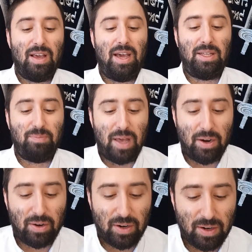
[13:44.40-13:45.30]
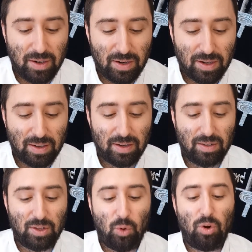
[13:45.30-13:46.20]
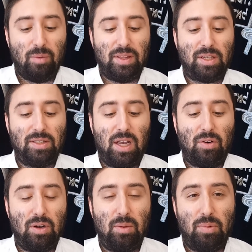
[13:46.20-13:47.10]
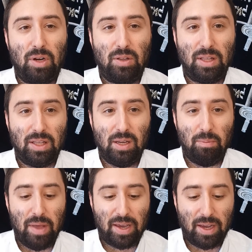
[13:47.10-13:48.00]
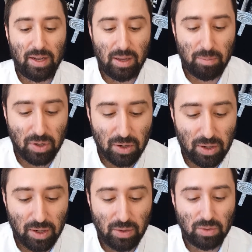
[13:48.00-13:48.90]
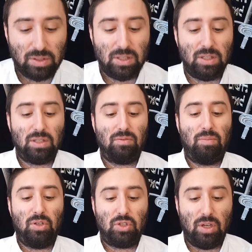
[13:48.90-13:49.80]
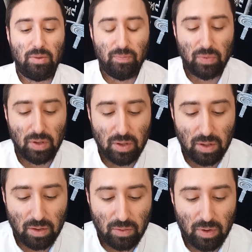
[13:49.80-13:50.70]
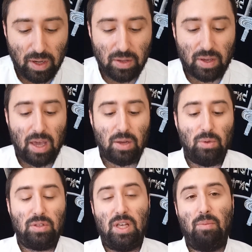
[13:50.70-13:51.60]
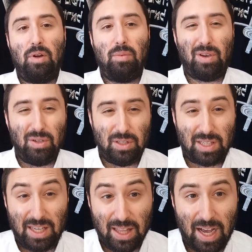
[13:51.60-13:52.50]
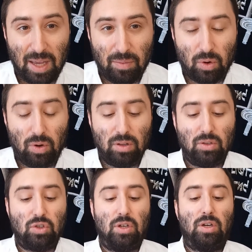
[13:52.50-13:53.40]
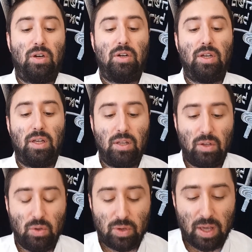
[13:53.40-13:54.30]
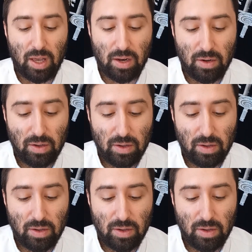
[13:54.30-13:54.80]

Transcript: It's better. Don't worry about the gzeira. Put on that linen beged and put on those sitzes of pishtan. Right? You can't use semer because it's kilayim according to the Shulchan Aruch, and you can't